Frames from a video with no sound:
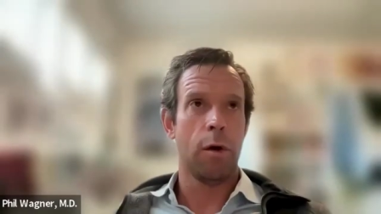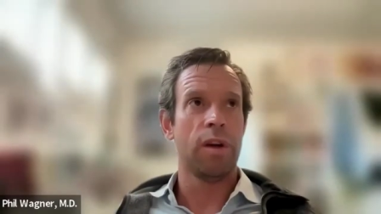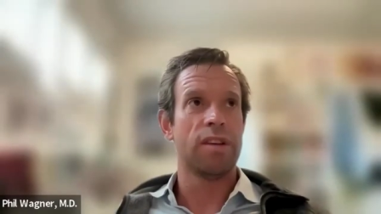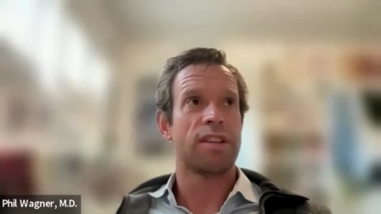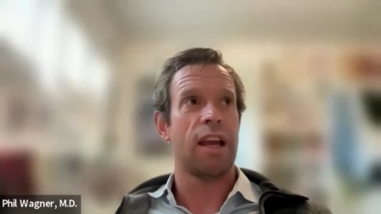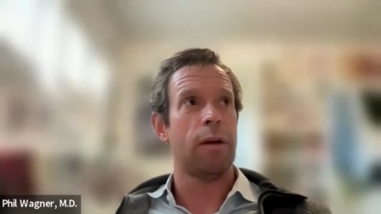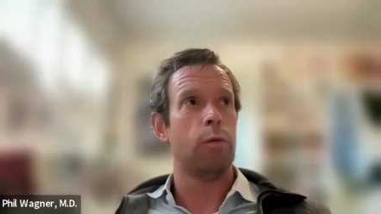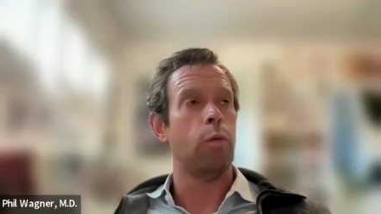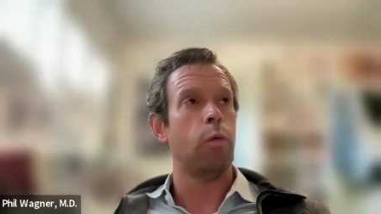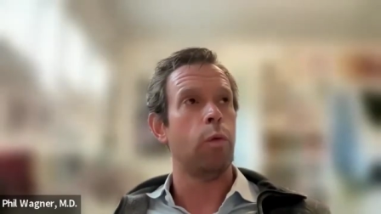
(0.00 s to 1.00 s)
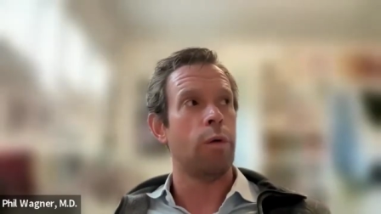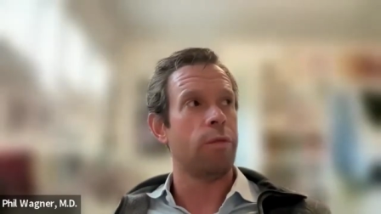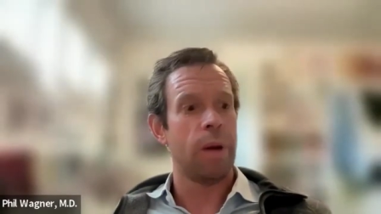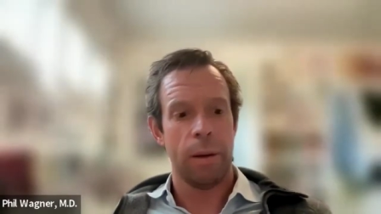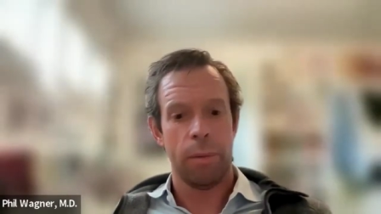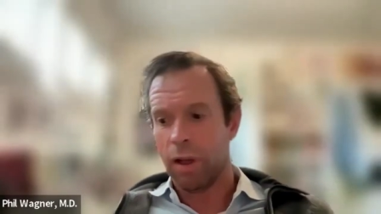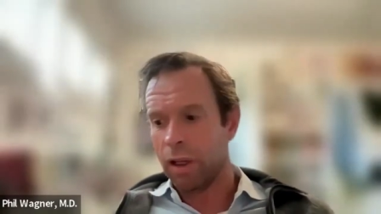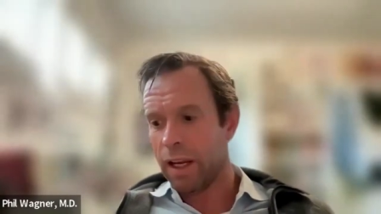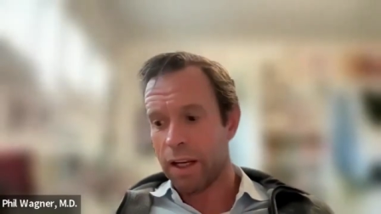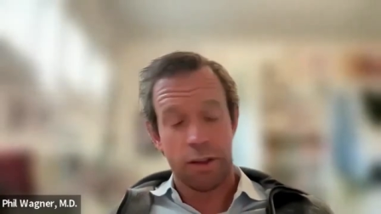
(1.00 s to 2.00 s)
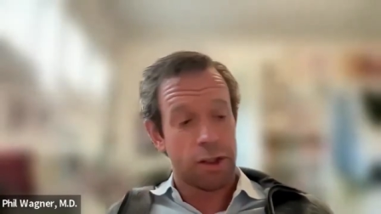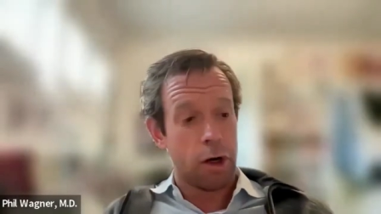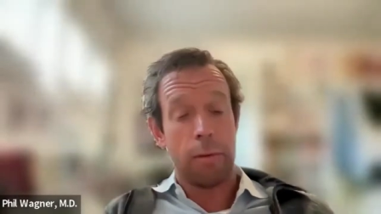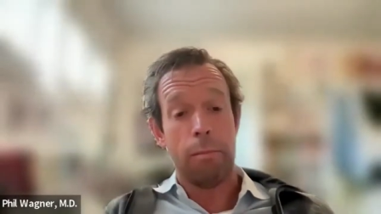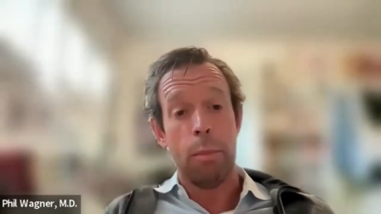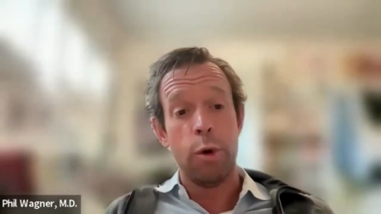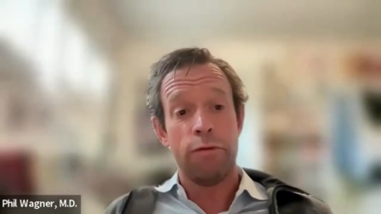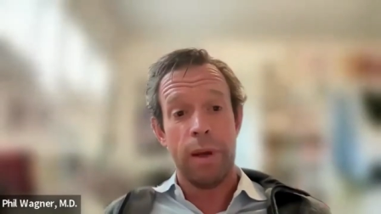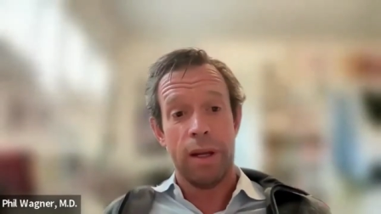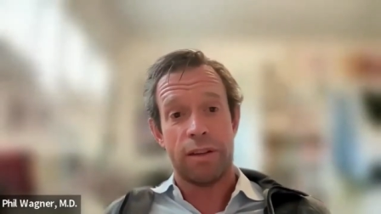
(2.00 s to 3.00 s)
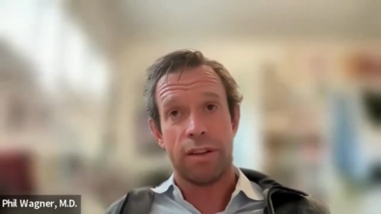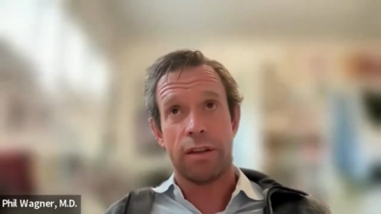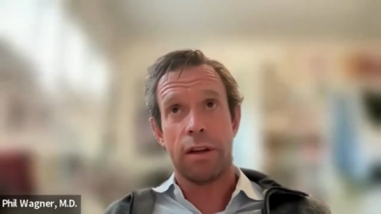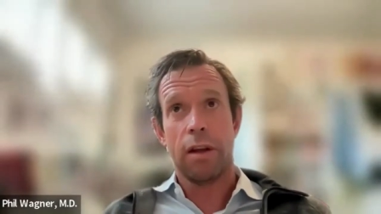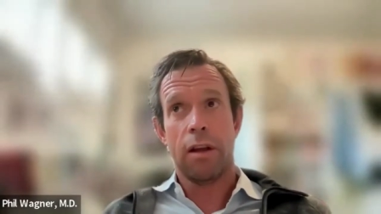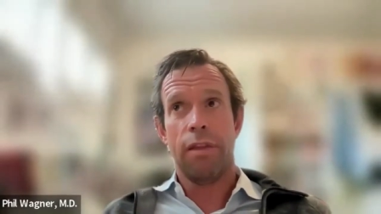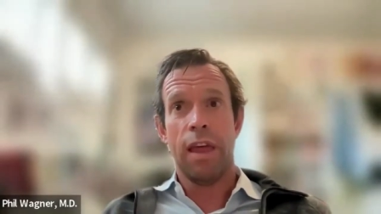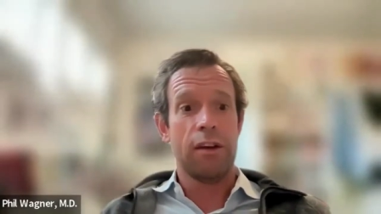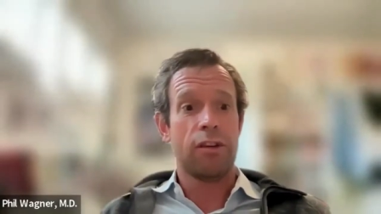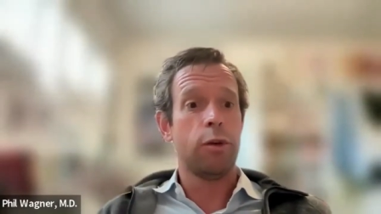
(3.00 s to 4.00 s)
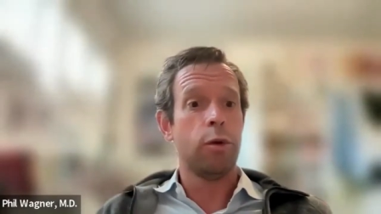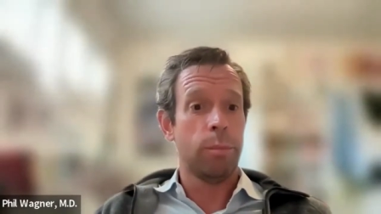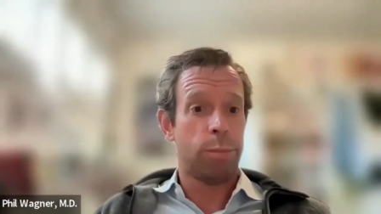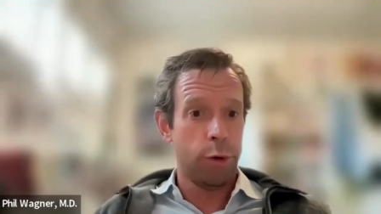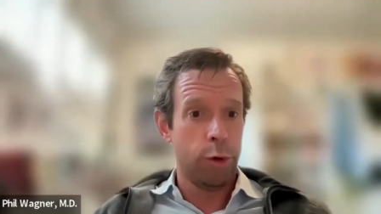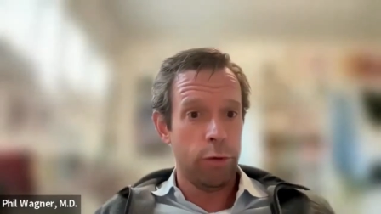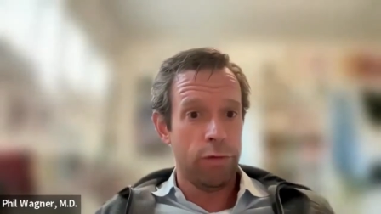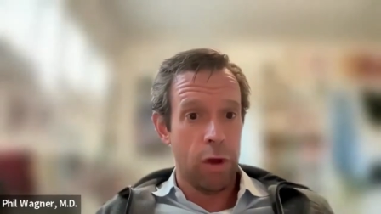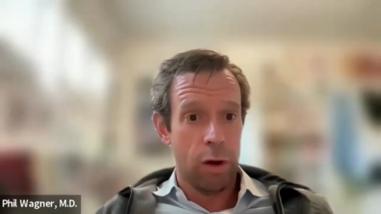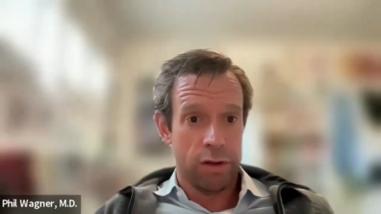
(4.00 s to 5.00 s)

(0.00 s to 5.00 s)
instead what we've been able to link is certain movements that do improve those